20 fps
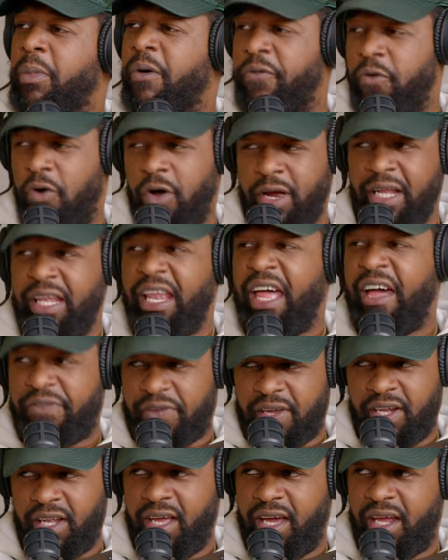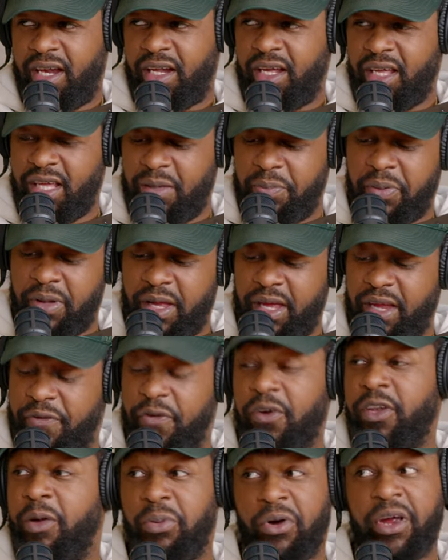before he left Atlanta, he played
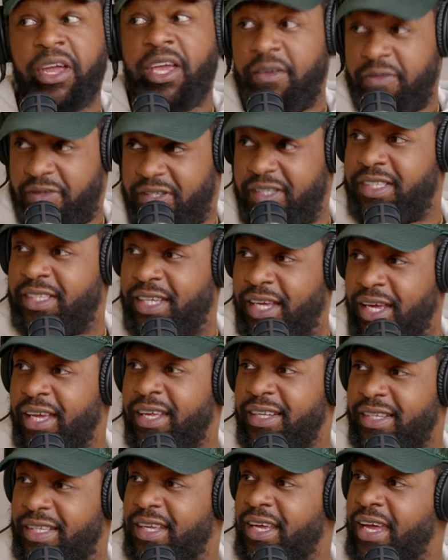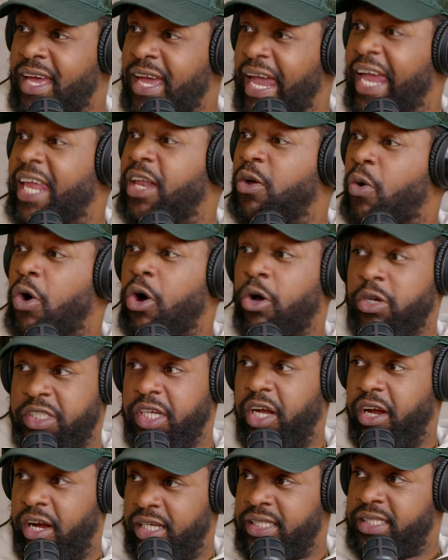for the Braves. Yeah, he played for the Braves. In the World
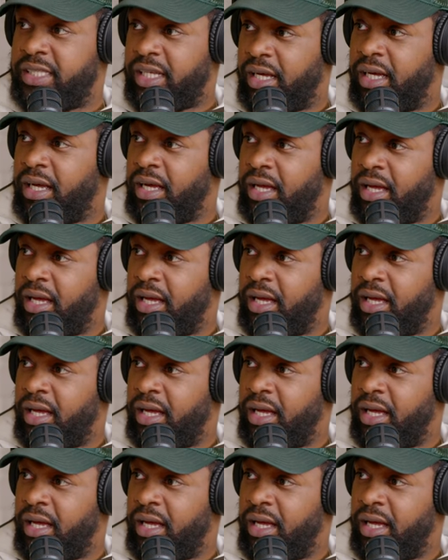Series. Yeah.